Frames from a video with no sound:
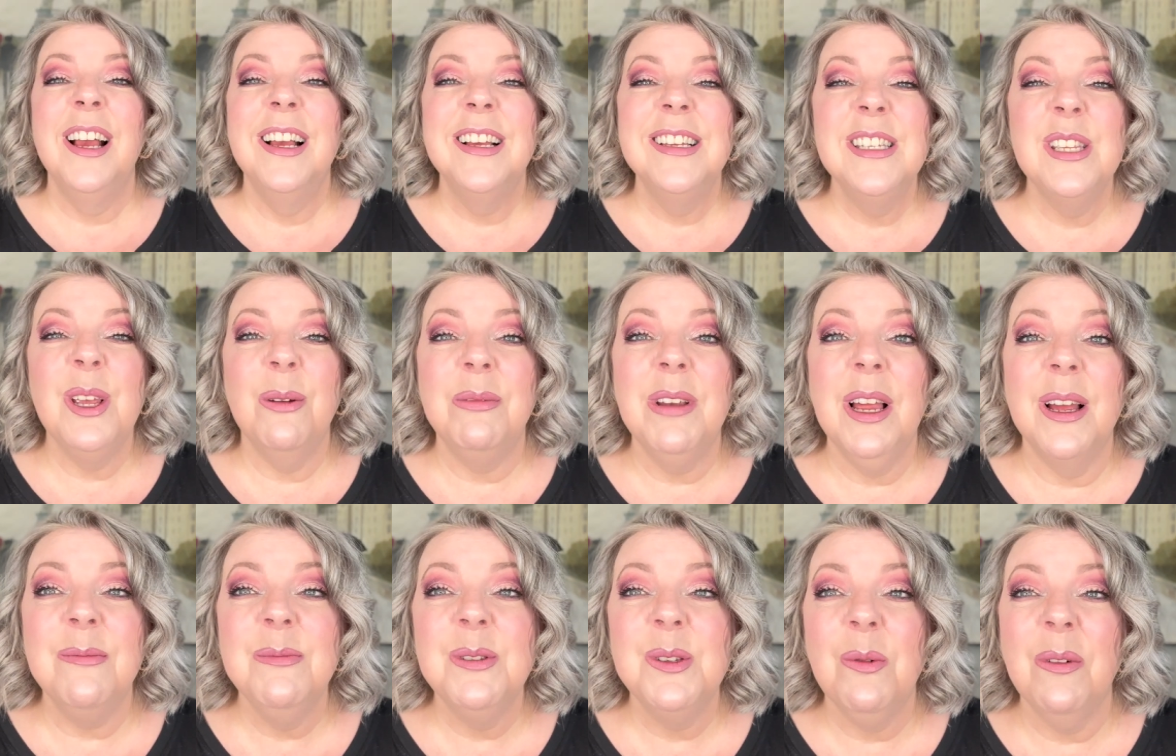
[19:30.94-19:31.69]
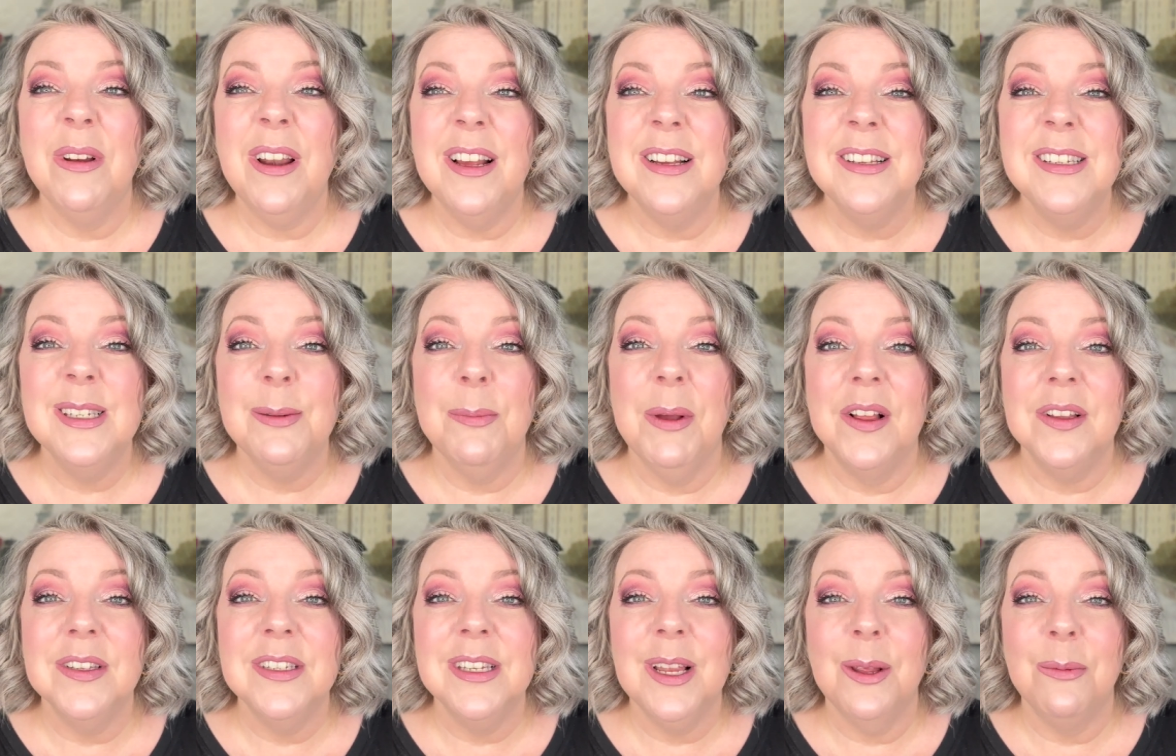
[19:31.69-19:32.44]
sometimes when I
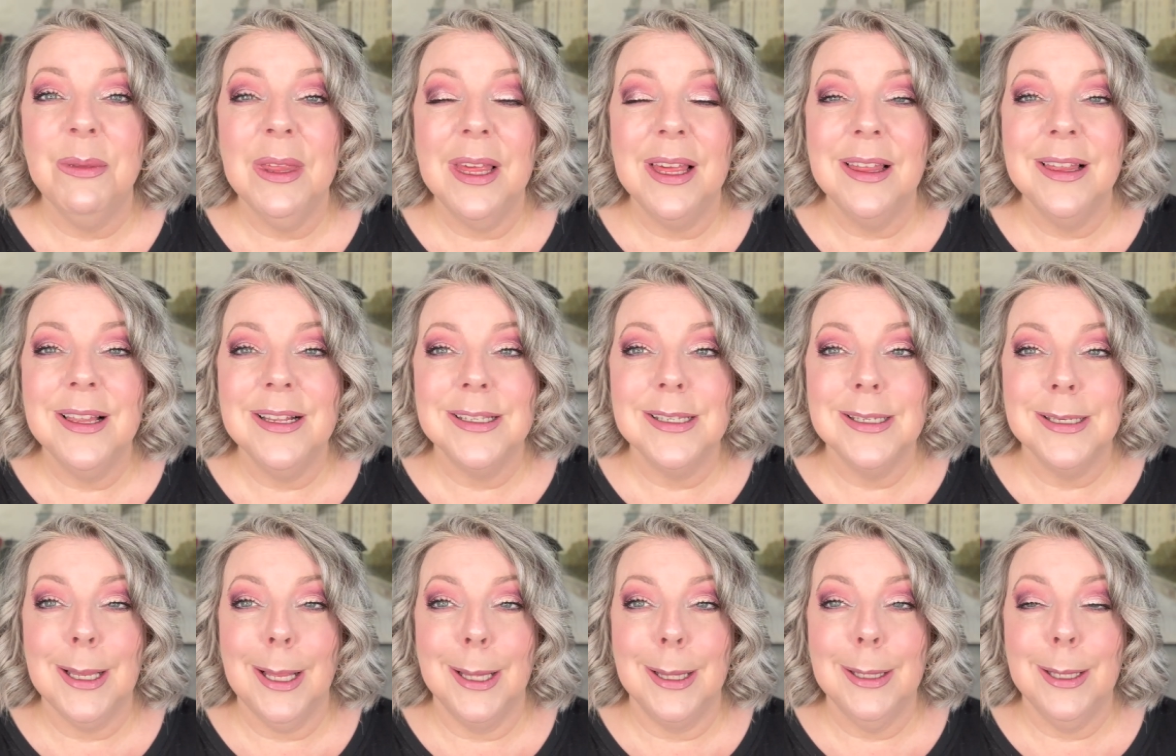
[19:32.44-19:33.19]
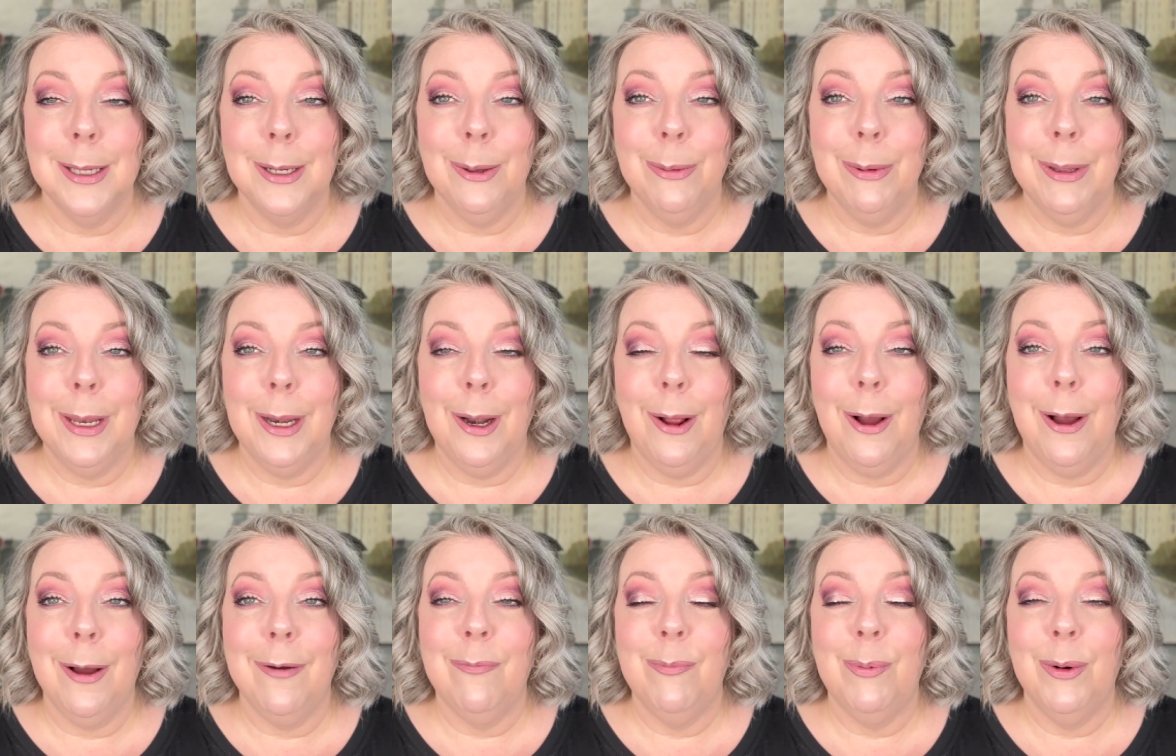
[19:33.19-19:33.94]
smell something that's a little bit
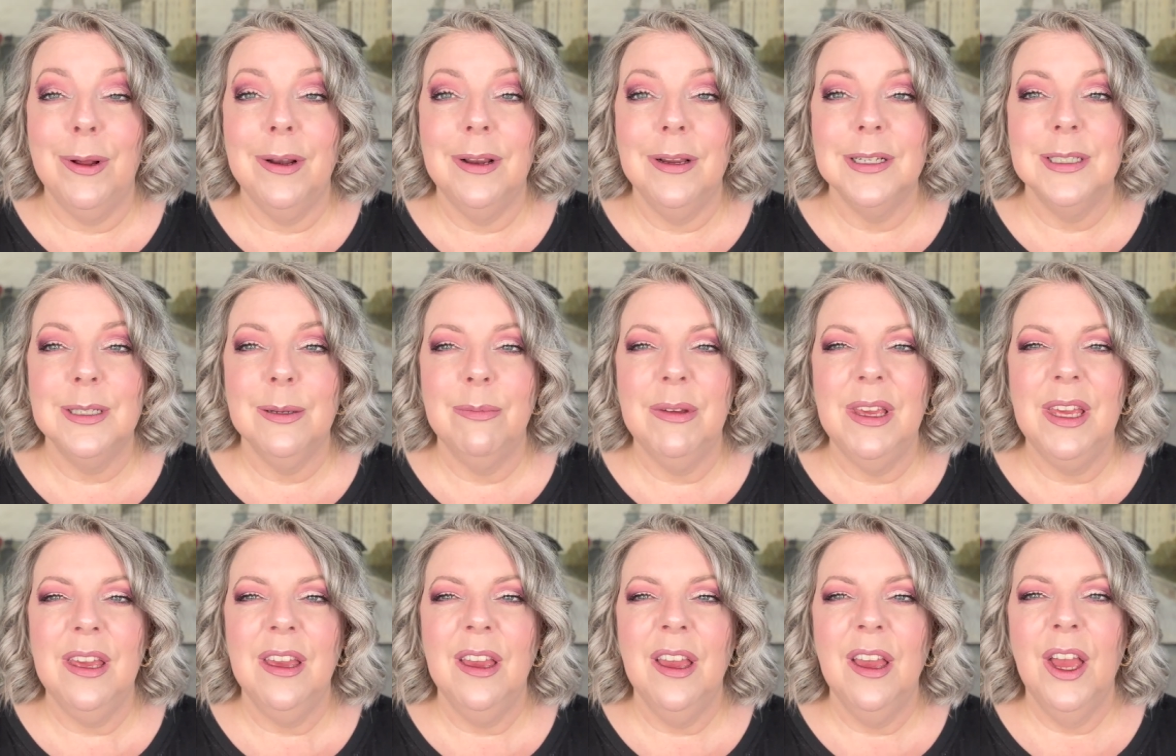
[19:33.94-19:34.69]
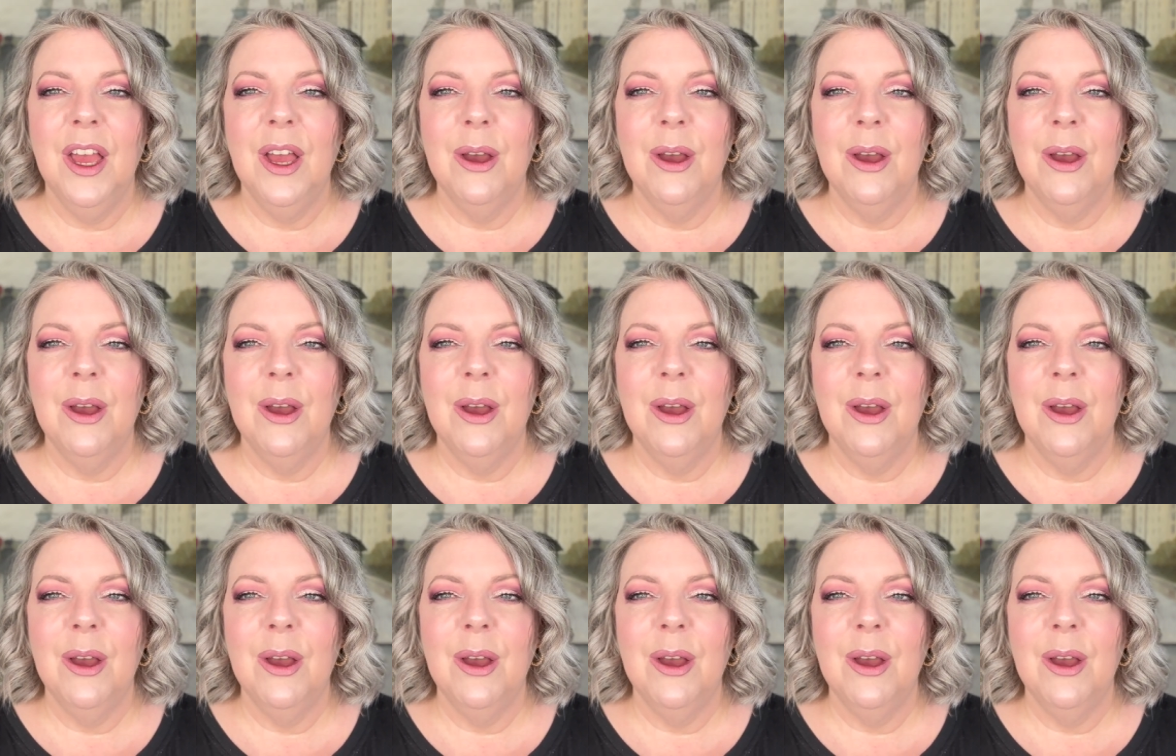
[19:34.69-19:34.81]
off-putting to me,